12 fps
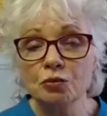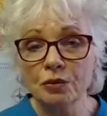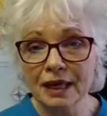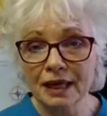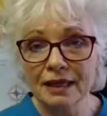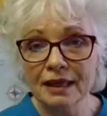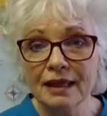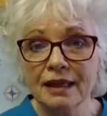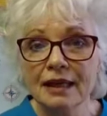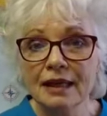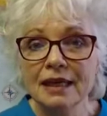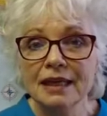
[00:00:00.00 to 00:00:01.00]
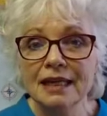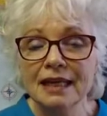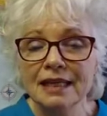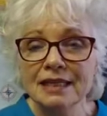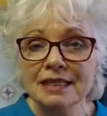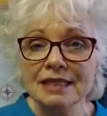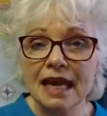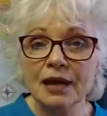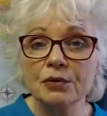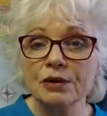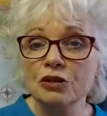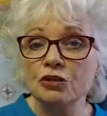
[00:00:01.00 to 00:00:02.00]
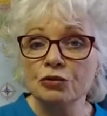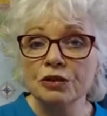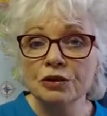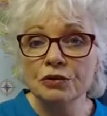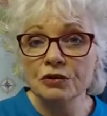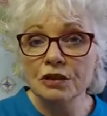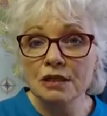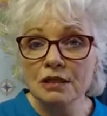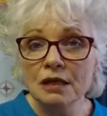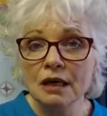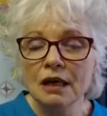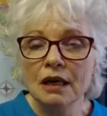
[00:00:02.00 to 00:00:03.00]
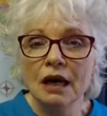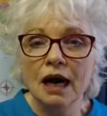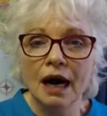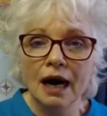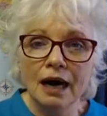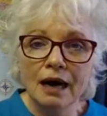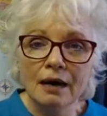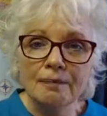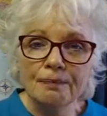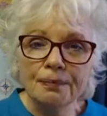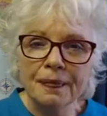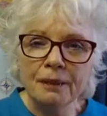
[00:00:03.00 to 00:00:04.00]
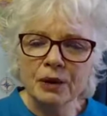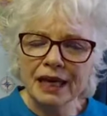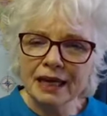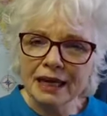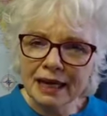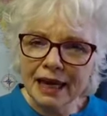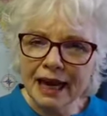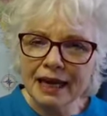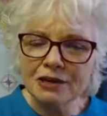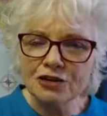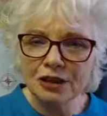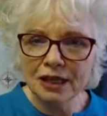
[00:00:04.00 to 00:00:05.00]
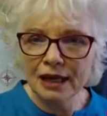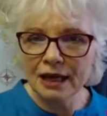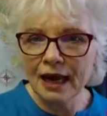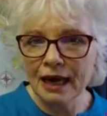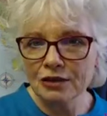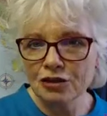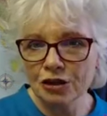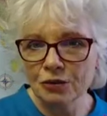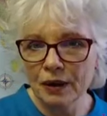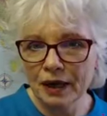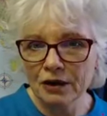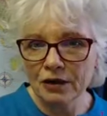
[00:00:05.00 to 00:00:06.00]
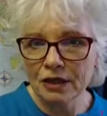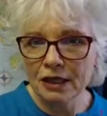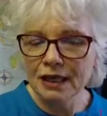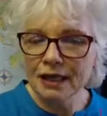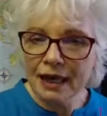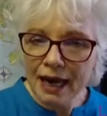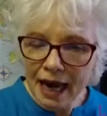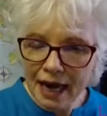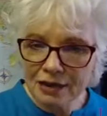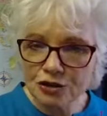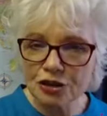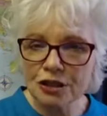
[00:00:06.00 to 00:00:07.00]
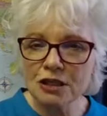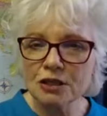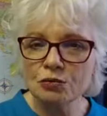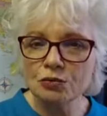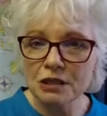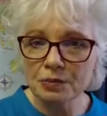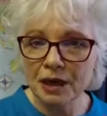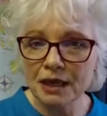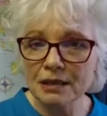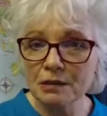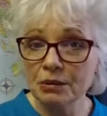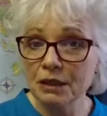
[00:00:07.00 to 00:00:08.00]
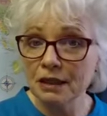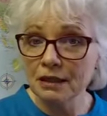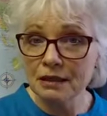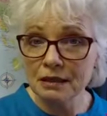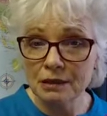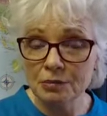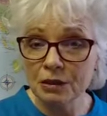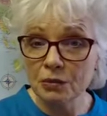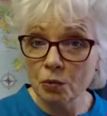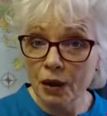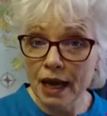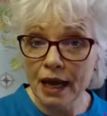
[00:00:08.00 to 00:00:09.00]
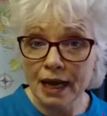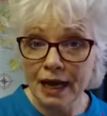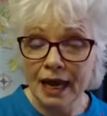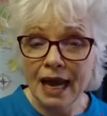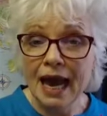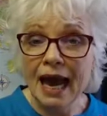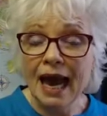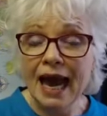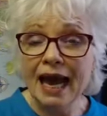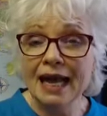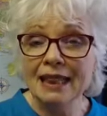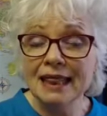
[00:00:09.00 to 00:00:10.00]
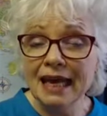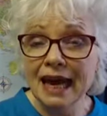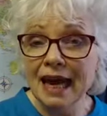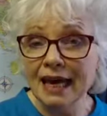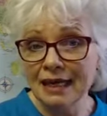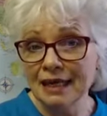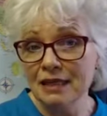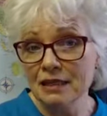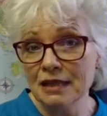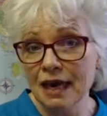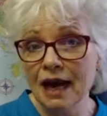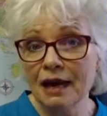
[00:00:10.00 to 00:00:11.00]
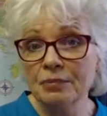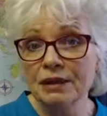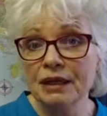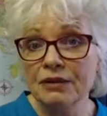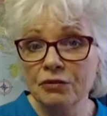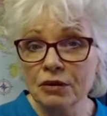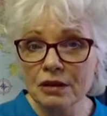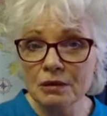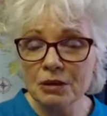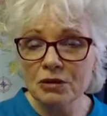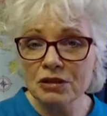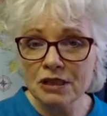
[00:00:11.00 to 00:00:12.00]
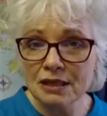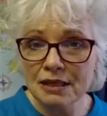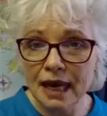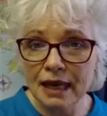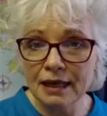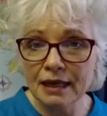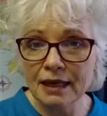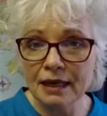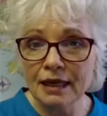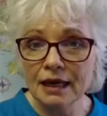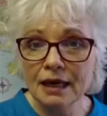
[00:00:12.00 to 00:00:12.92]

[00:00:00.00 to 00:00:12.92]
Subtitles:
with these sacred truths. We can engage in the Akashic Record in a conscious, responsible, and deliberate way. And that is, I believe, one of the most exciting